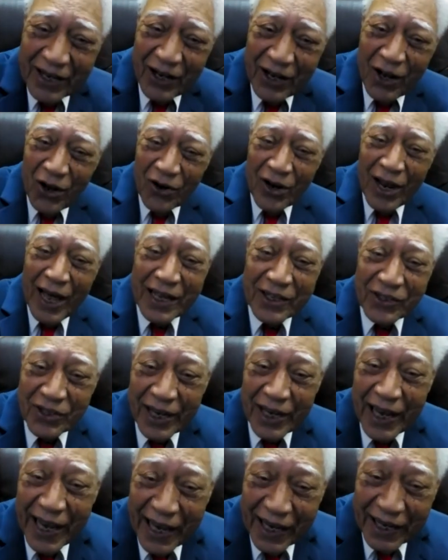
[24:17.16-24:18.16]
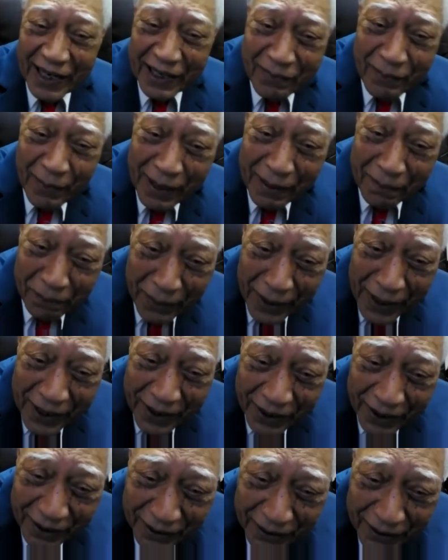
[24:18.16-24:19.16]
all oh, I can say, yeah, that's my
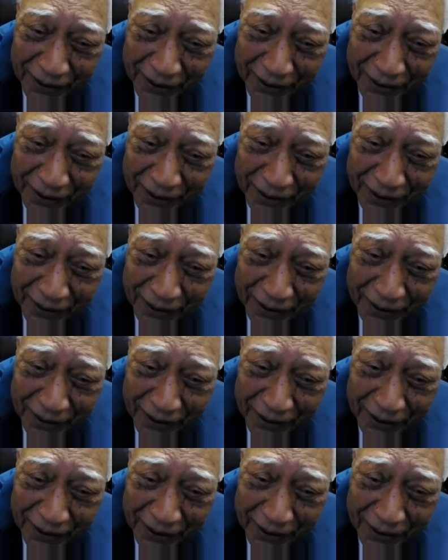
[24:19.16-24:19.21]
opinion.